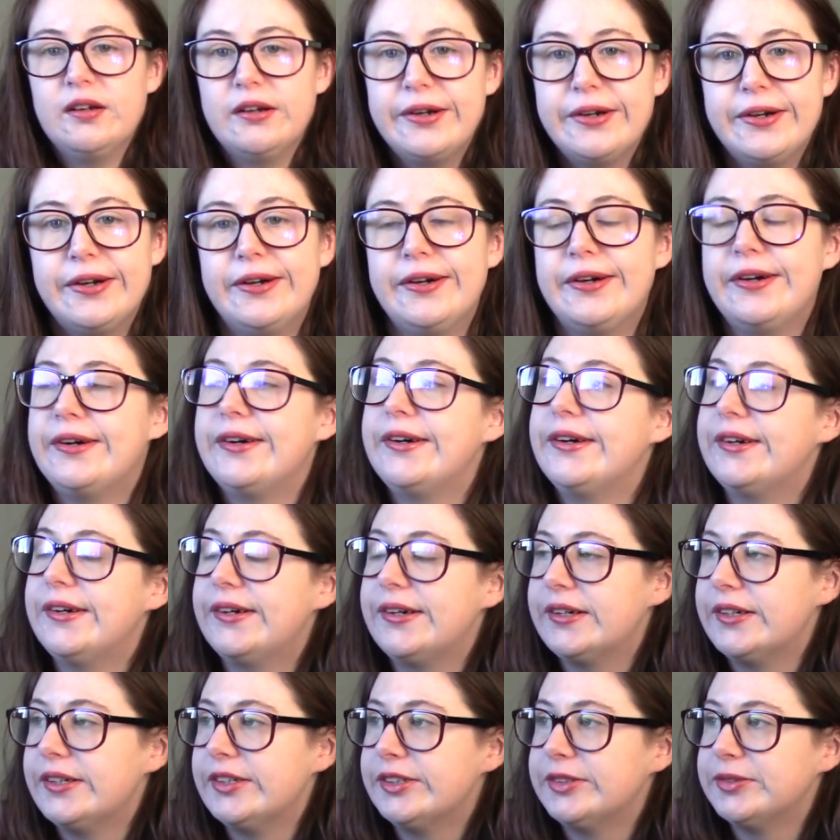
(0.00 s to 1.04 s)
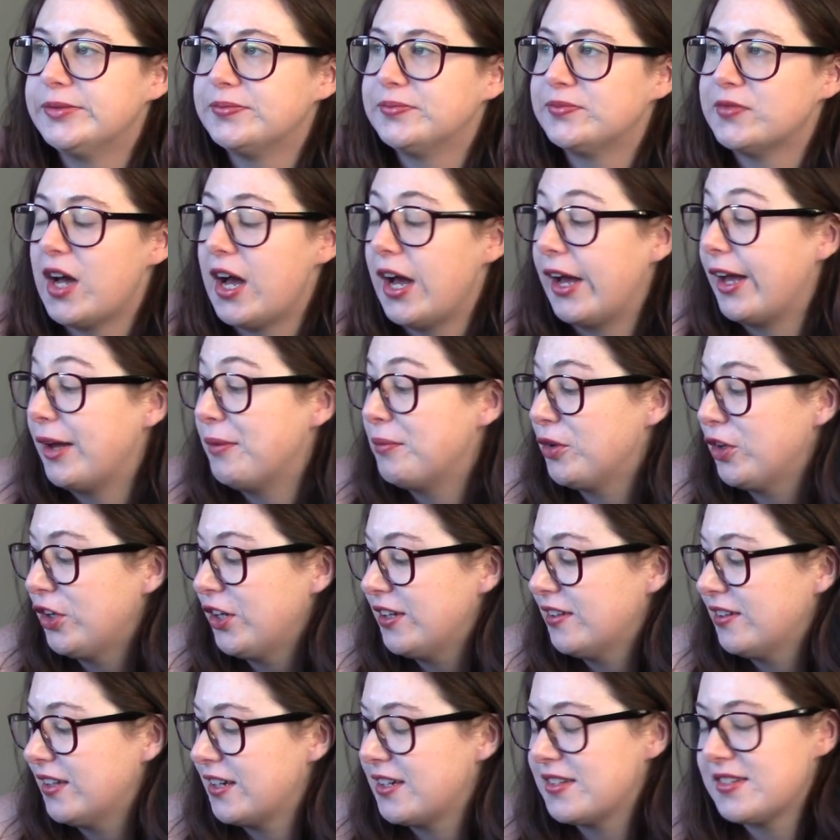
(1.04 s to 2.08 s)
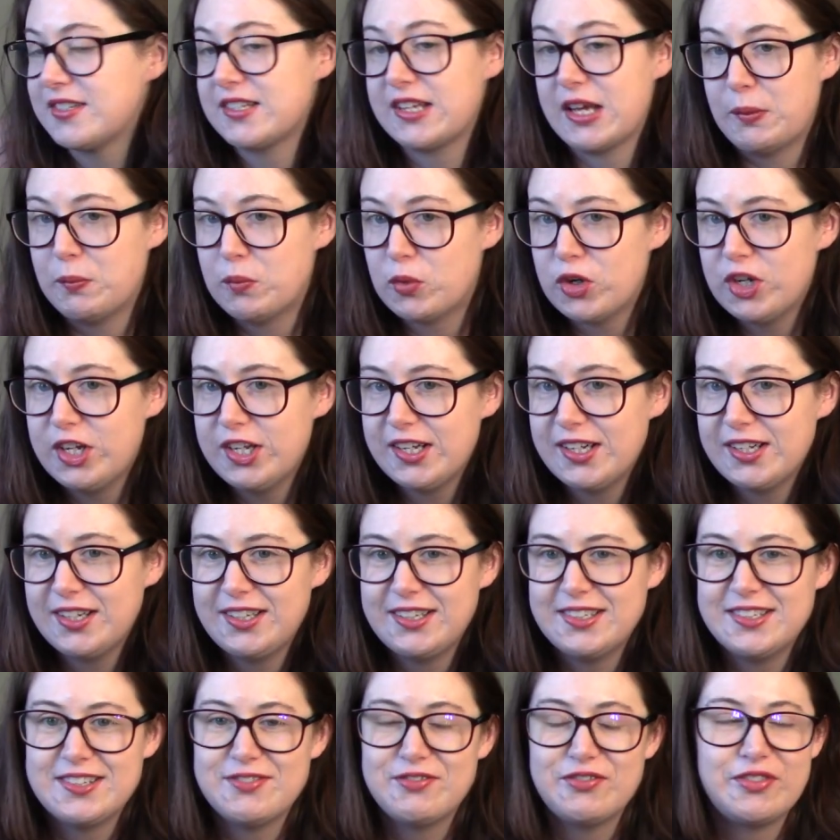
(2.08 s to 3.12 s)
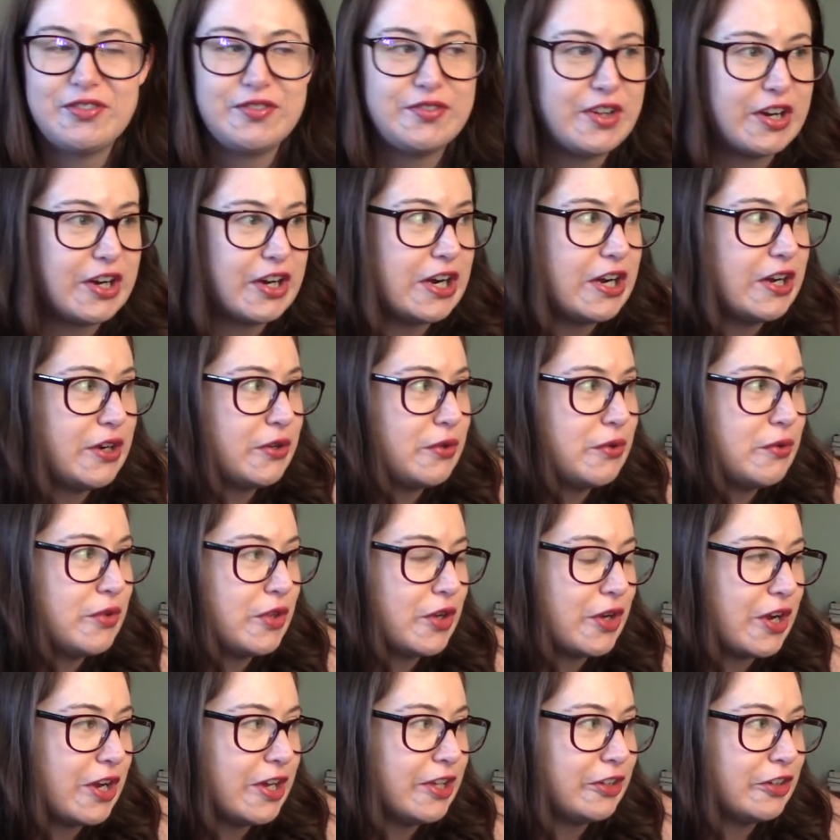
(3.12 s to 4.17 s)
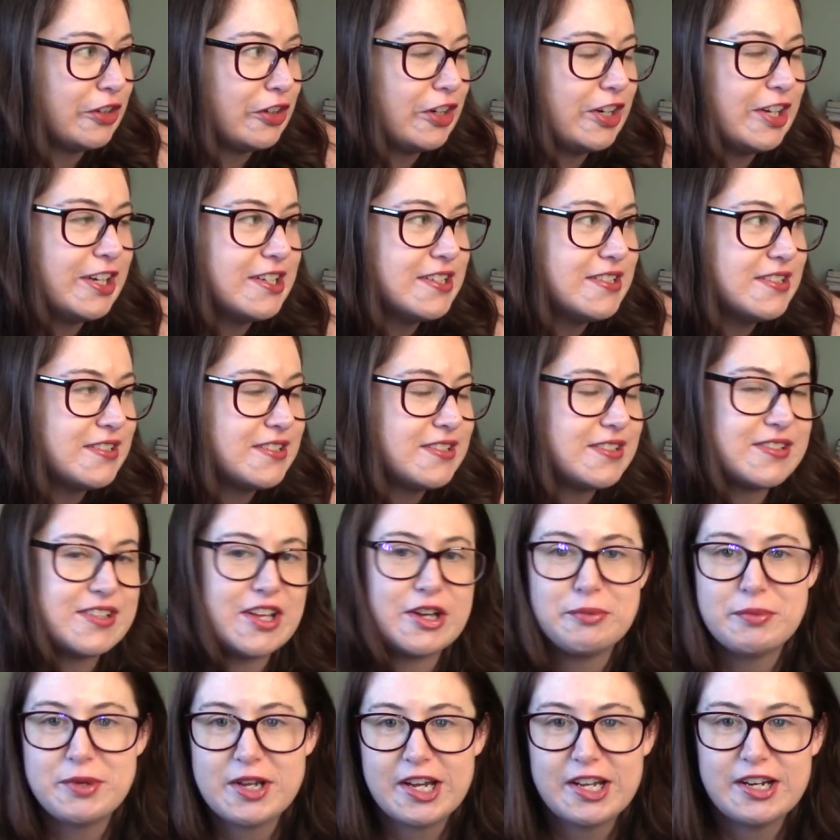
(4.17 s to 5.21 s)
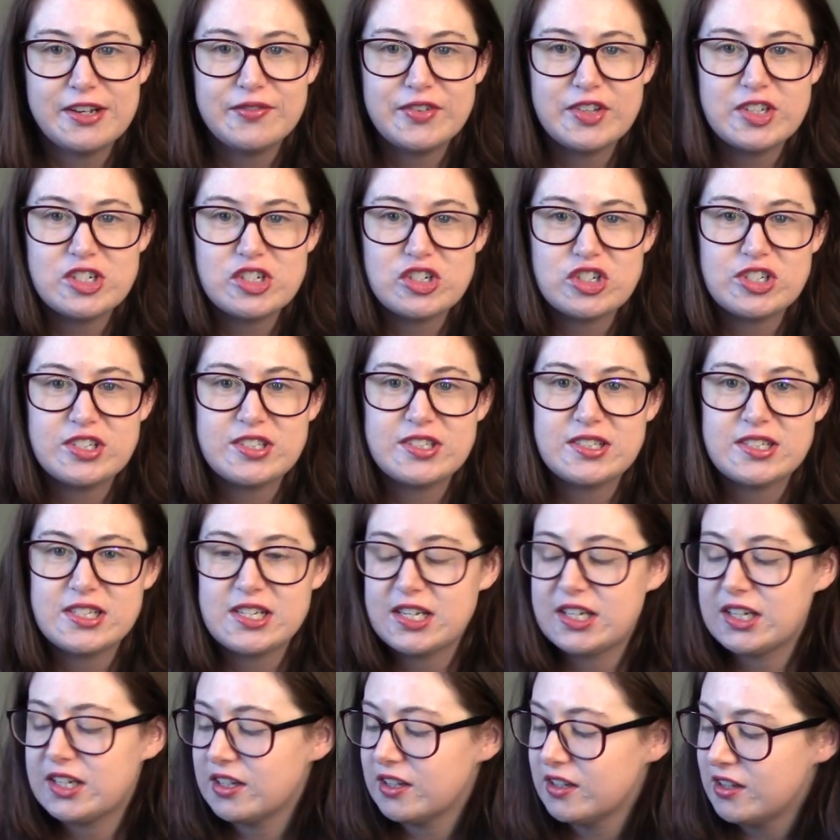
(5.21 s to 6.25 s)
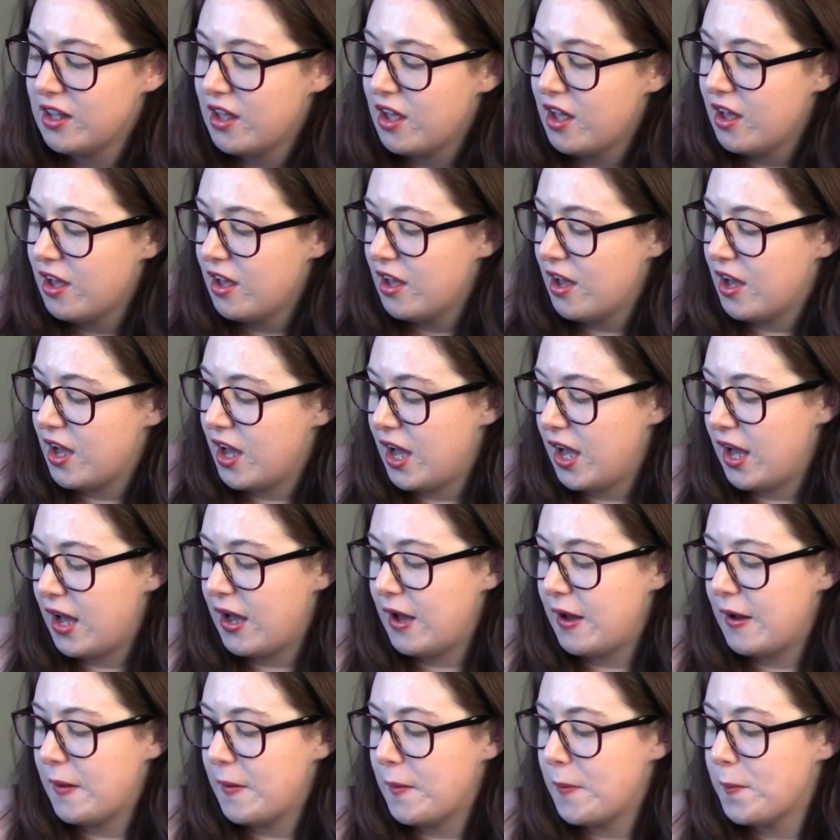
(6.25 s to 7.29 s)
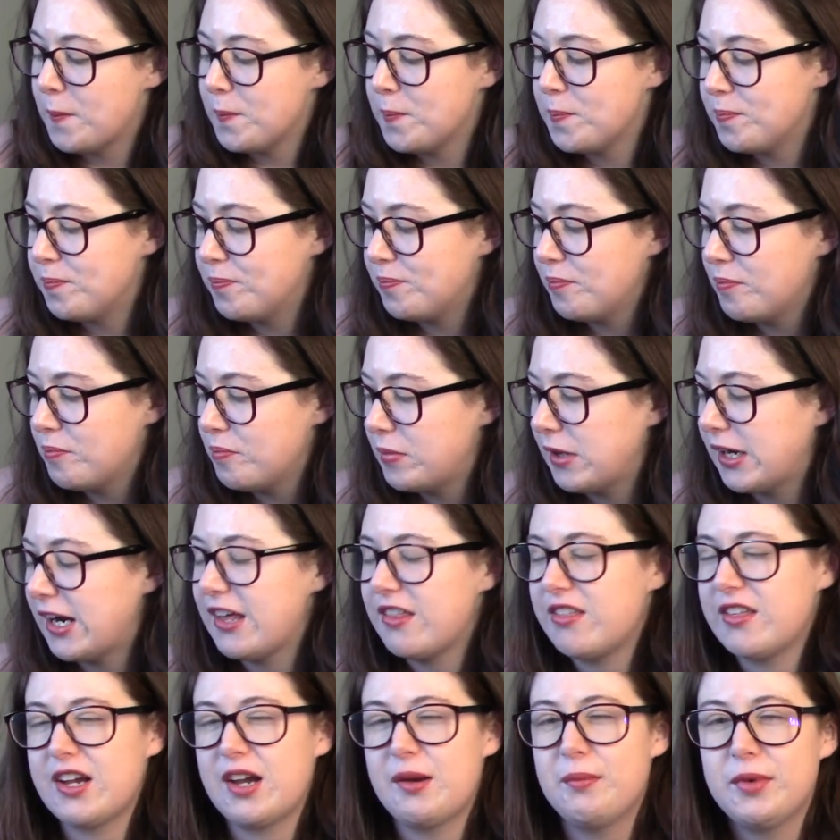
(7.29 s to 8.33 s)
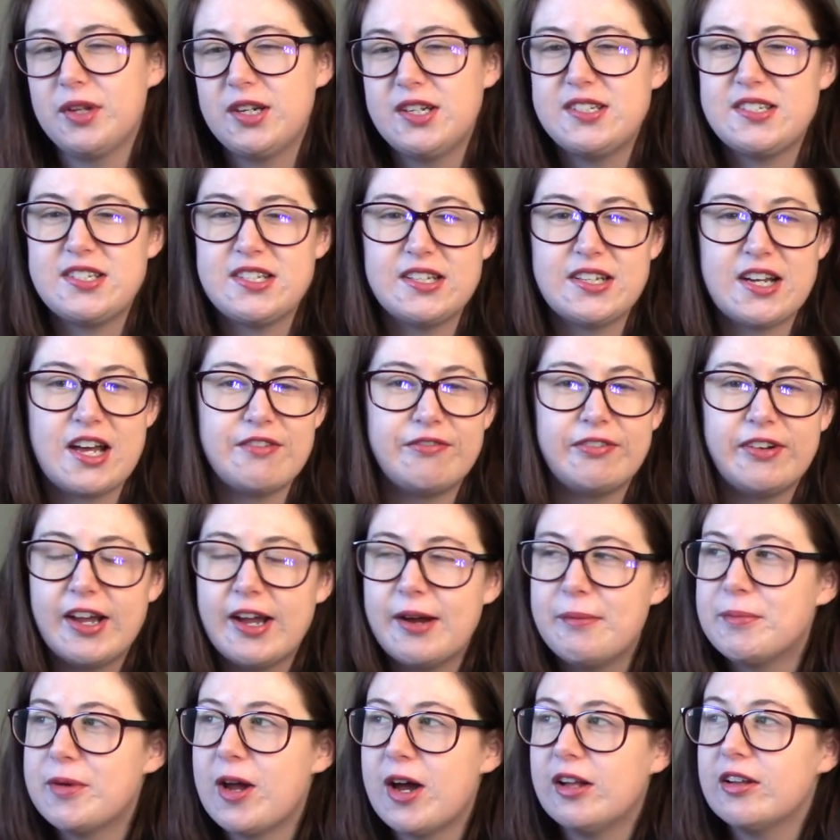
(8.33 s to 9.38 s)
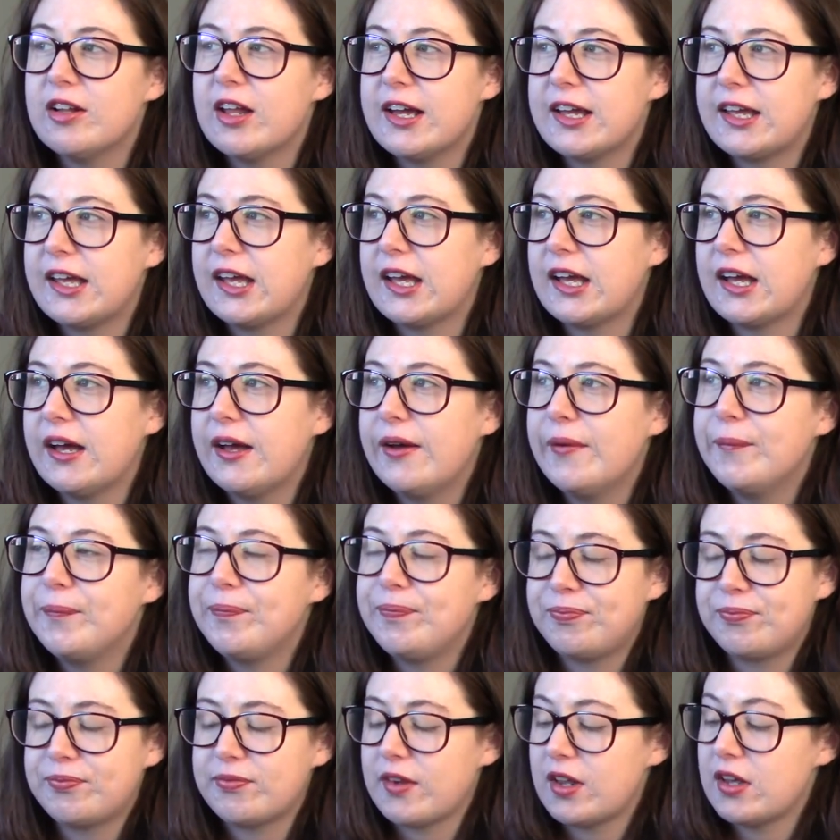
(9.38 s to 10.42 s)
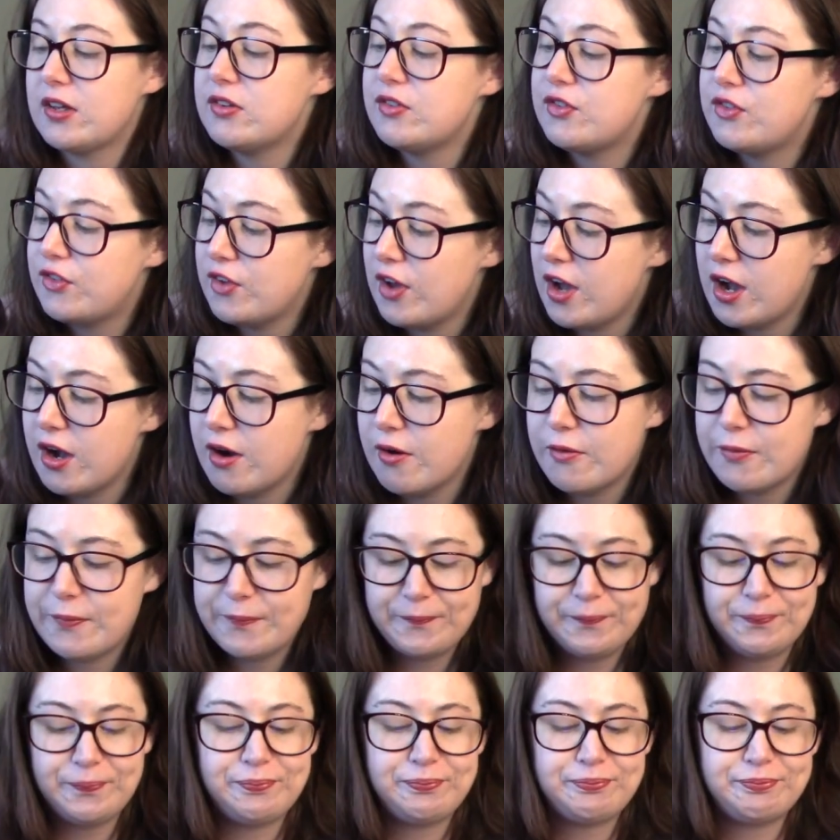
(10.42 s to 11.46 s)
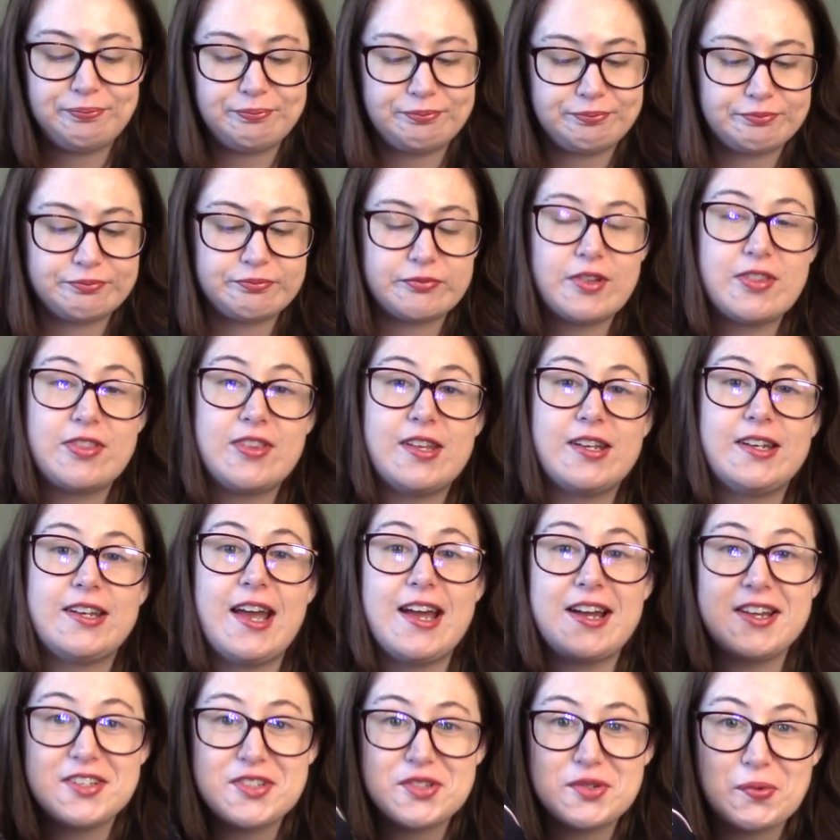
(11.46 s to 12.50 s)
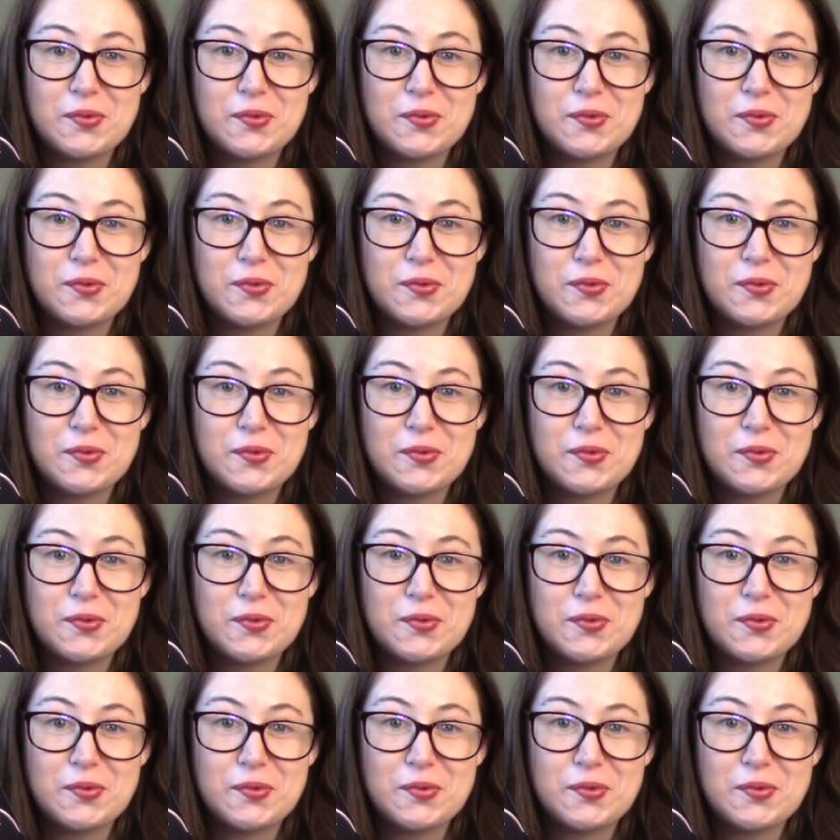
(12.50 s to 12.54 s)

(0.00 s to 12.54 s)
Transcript: I am gonna like skim read it and figure out who the killer is. That'd be kind of interesting. Um, but I think I'm gonna DNF it. I'm not liking it. So, the next